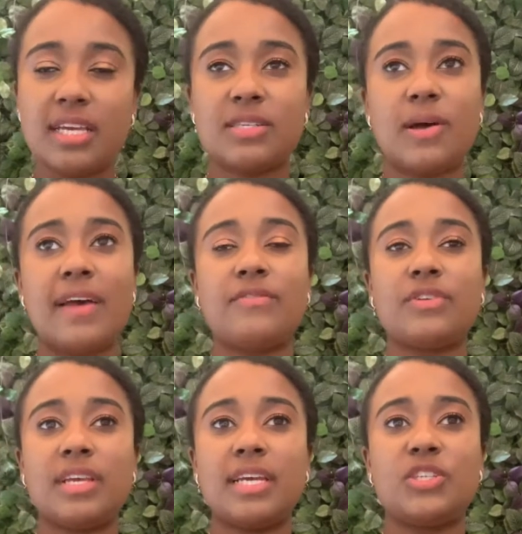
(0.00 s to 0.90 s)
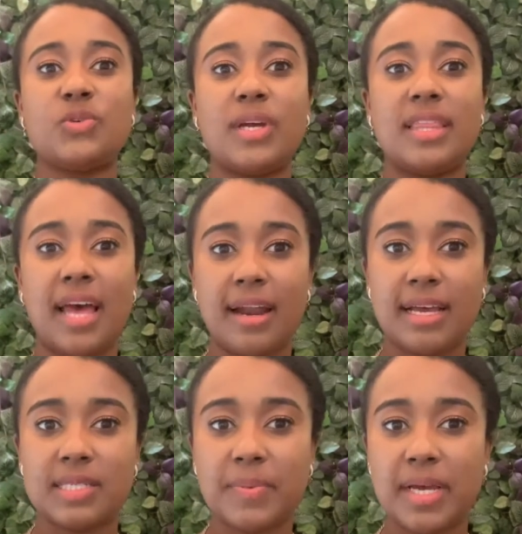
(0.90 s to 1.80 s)
So I've really enjoyed that
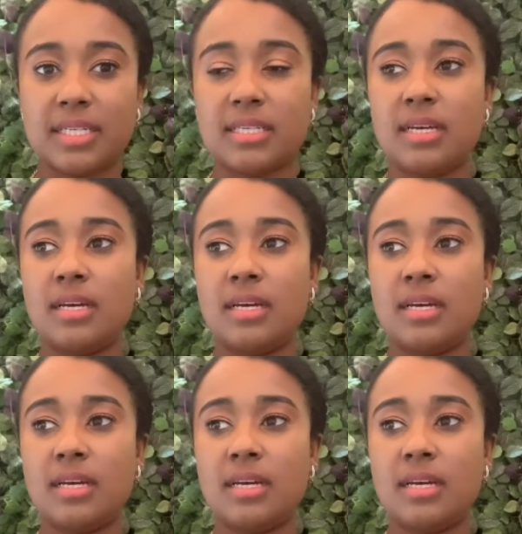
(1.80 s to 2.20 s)
aspect.